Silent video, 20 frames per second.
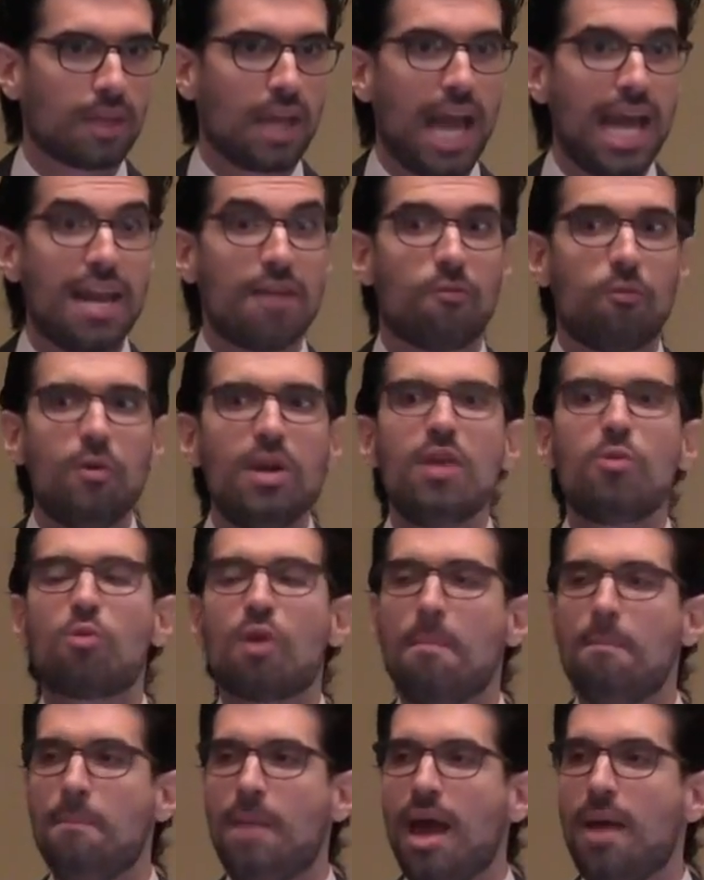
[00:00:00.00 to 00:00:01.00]
And if we
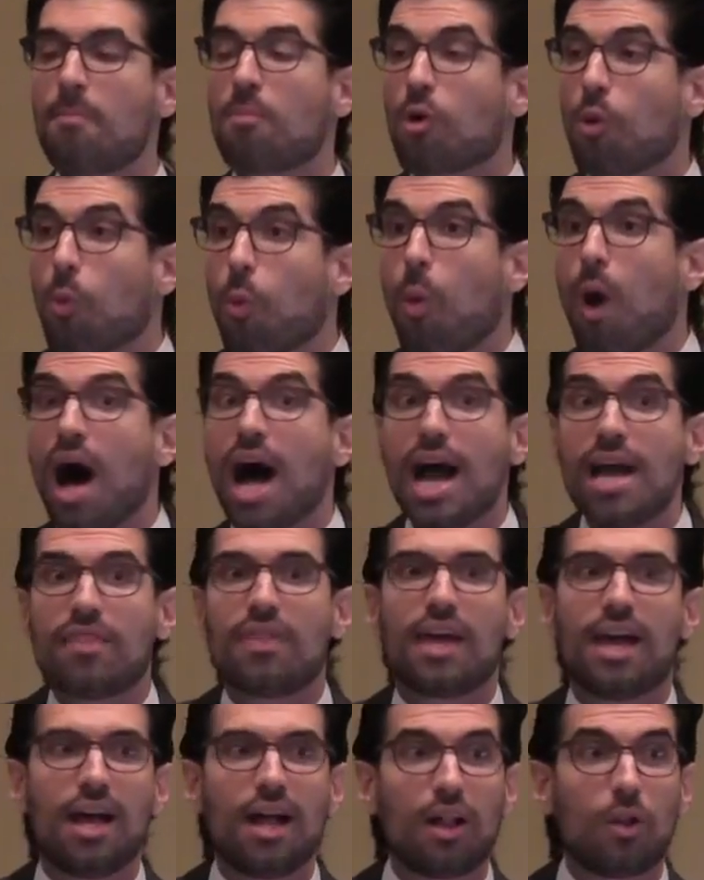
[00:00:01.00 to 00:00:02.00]
remember why
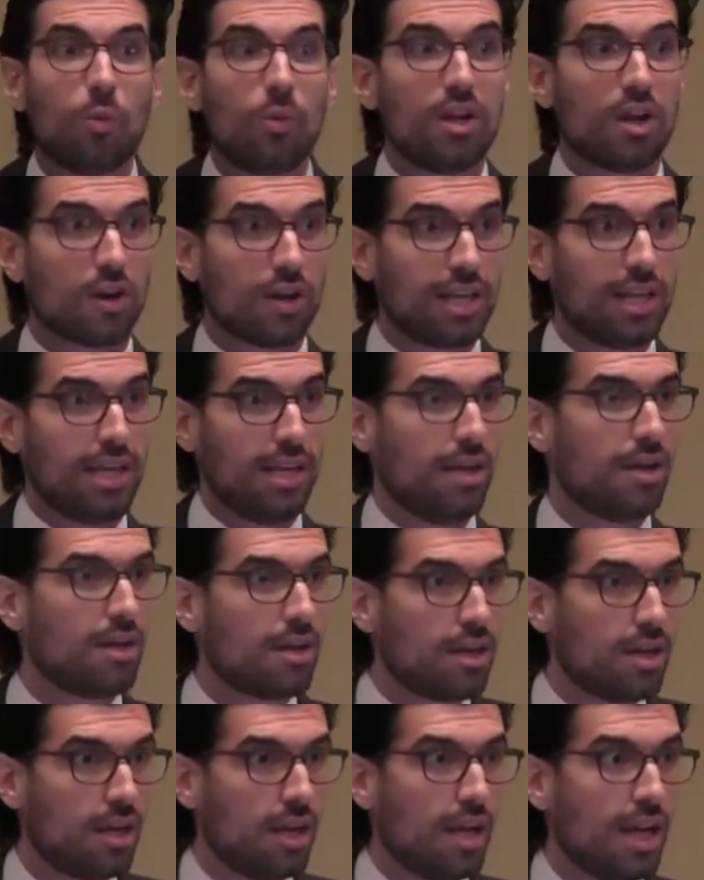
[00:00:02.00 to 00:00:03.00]
the hell we are
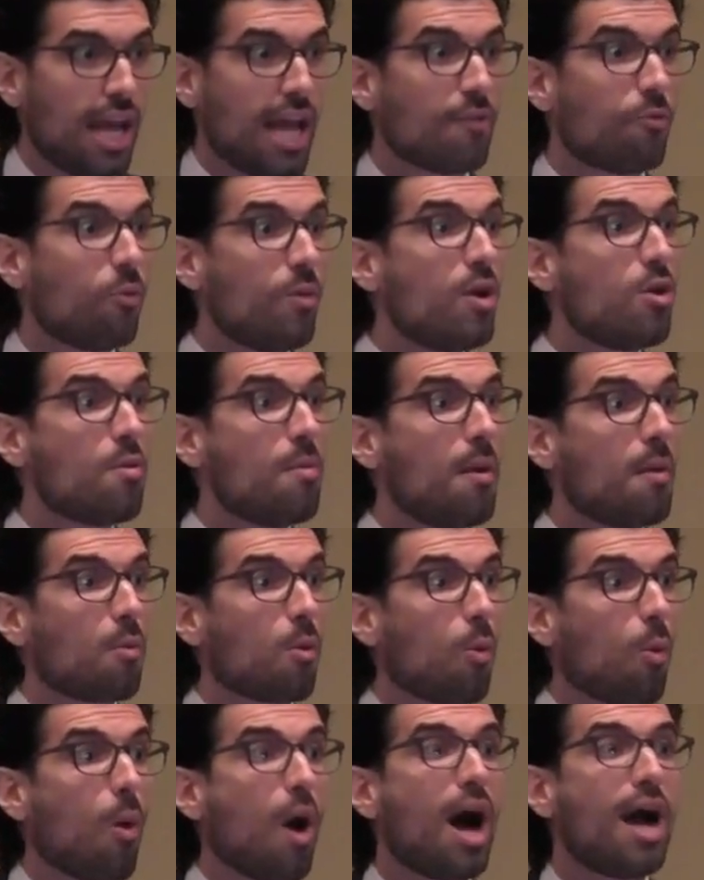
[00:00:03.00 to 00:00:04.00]
here, if we remember
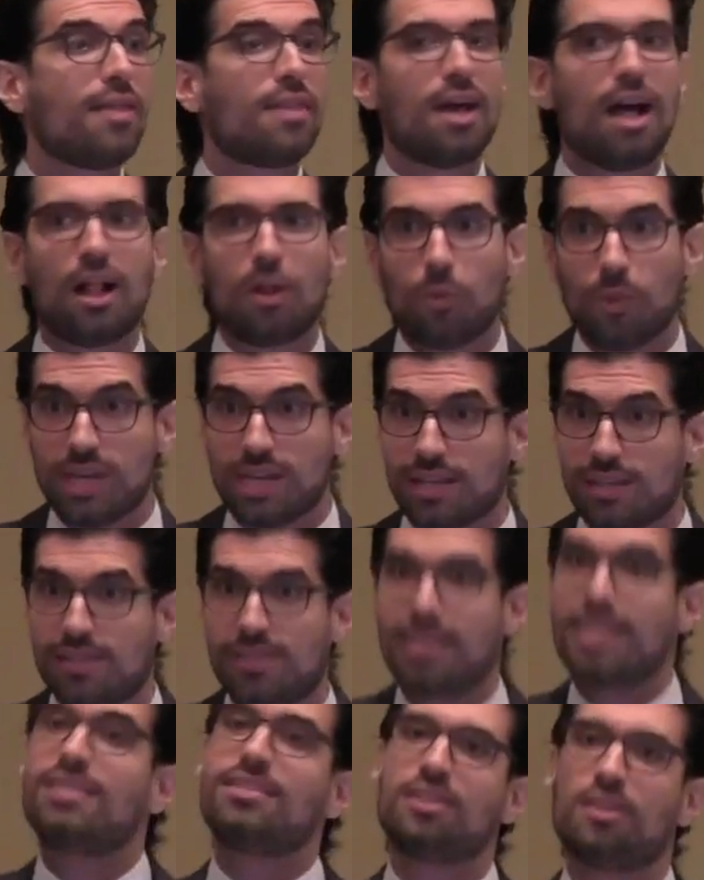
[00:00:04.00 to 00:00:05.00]
why the hell we
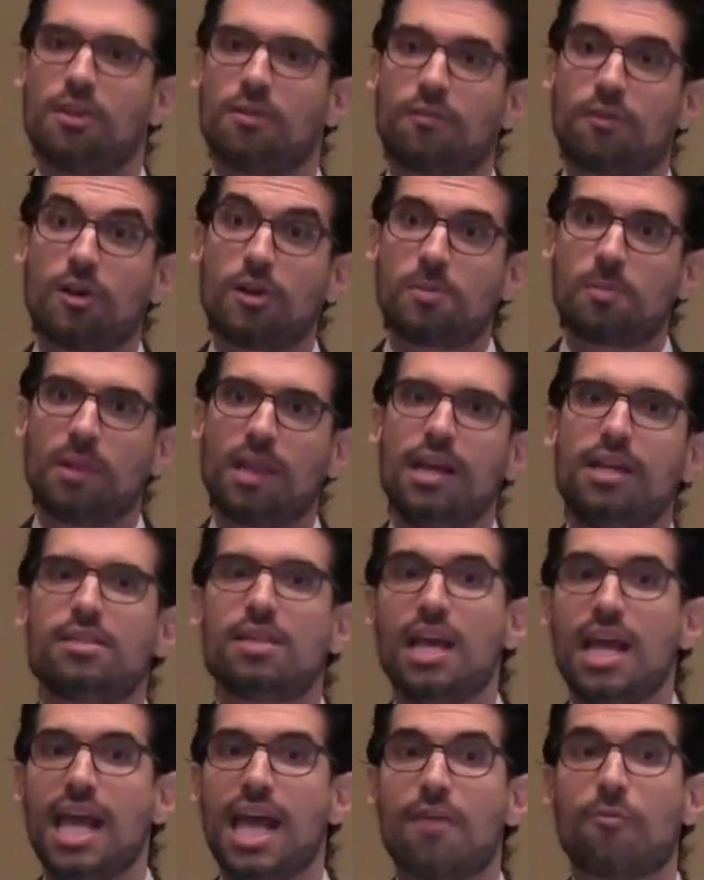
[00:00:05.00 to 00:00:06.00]
exist in the first place,
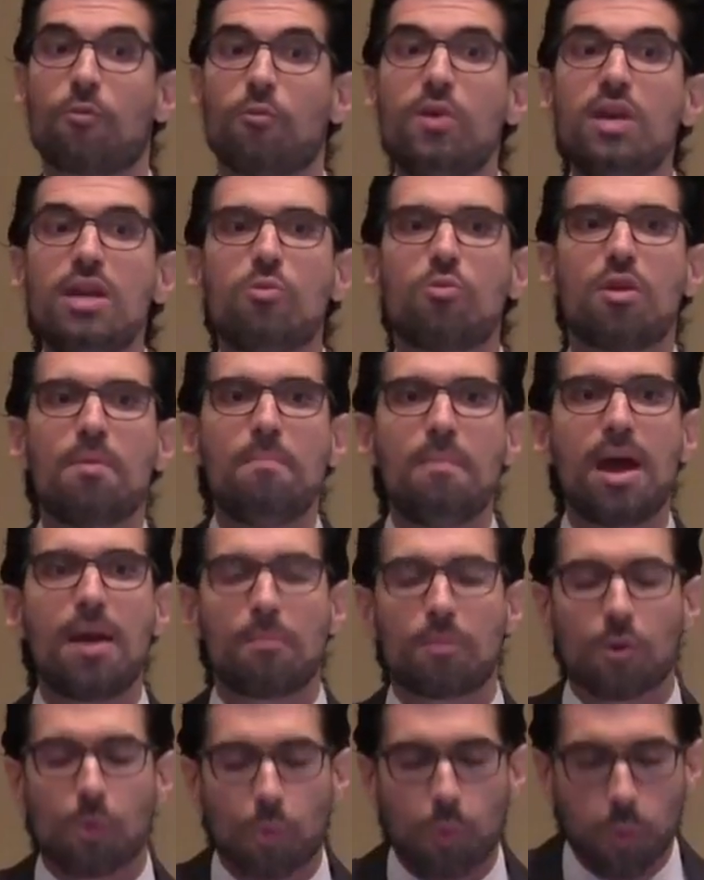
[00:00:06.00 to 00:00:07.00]
if we
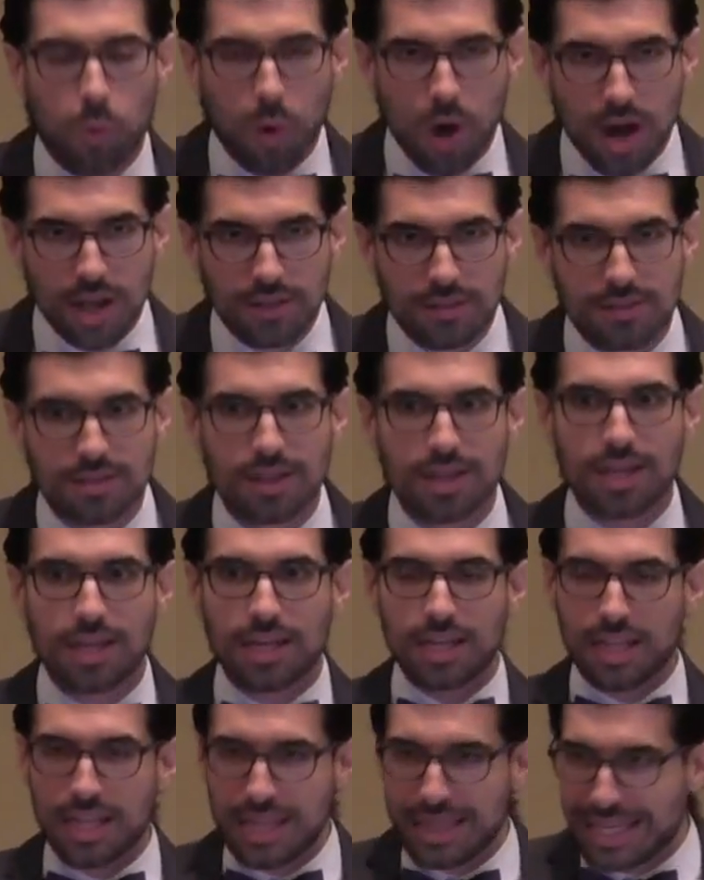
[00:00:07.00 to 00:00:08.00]
remember what
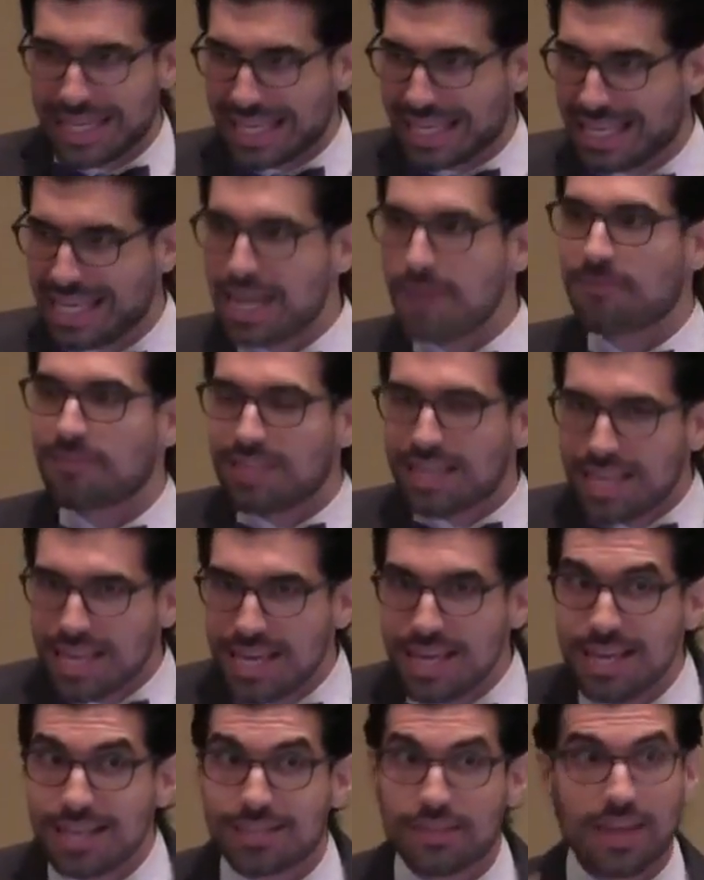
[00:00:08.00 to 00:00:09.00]
the gift
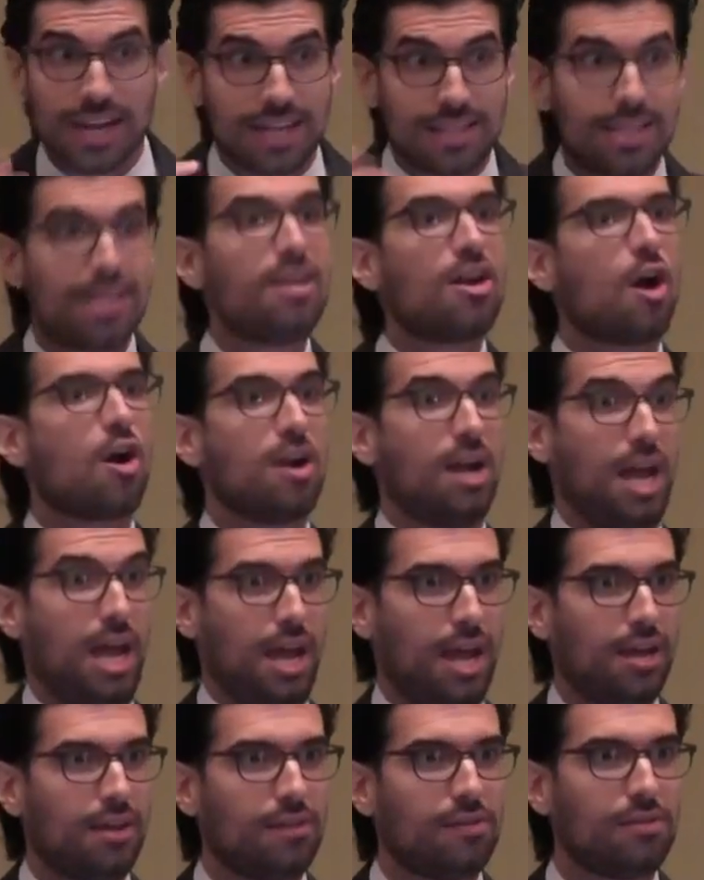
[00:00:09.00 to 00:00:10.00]
is that is in our
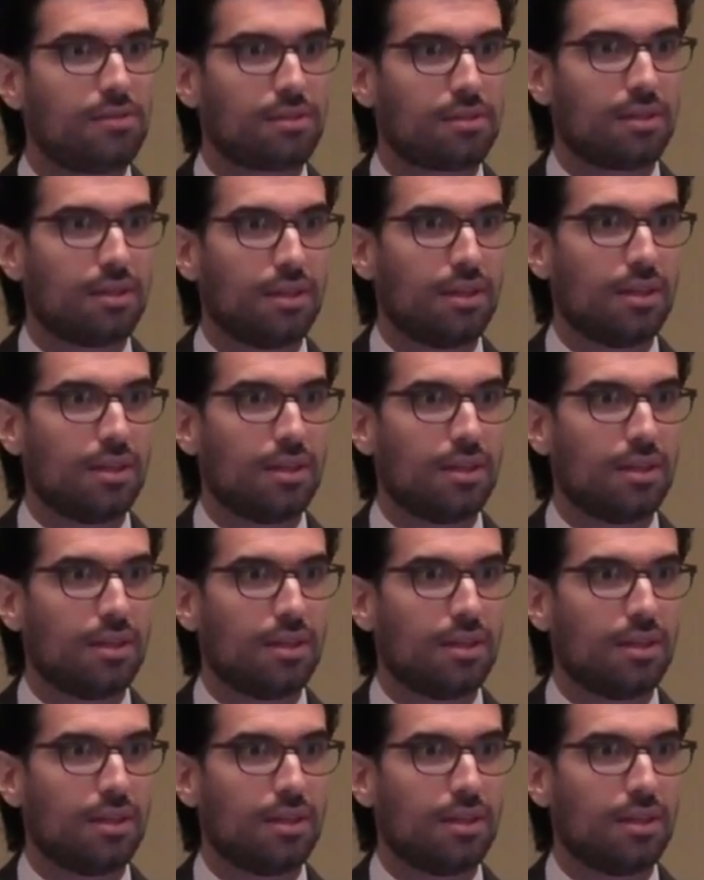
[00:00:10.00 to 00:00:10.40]
hands,